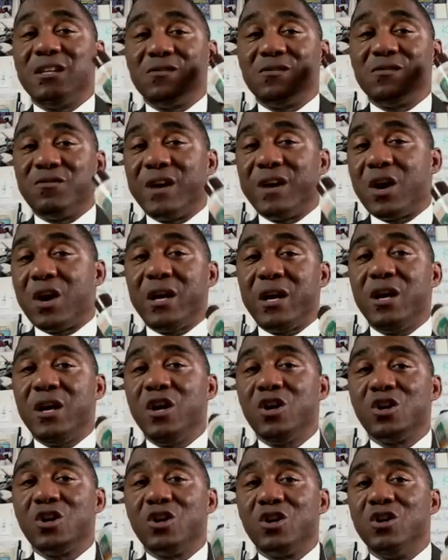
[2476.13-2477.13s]
is very
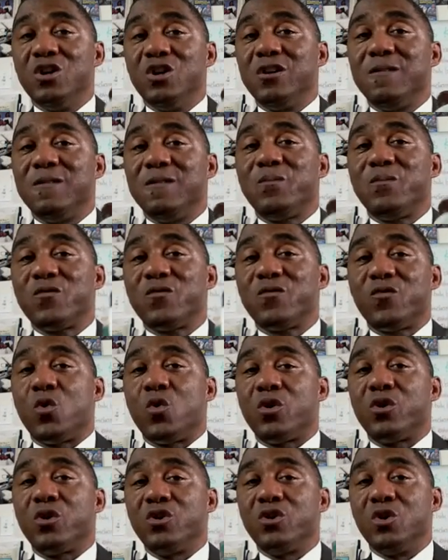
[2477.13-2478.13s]
good
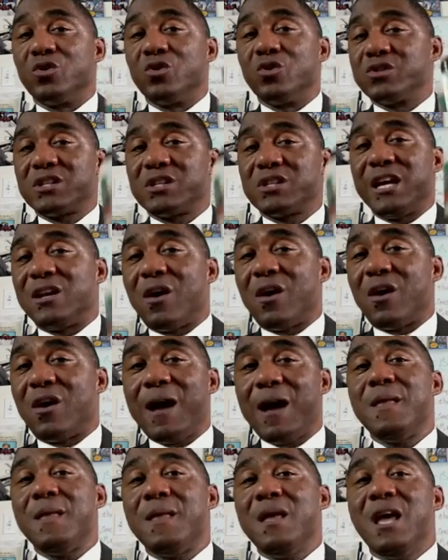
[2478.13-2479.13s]
for your skin. All
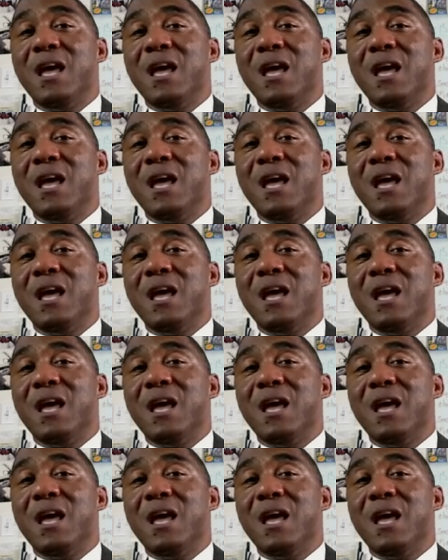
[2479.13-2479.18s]
right.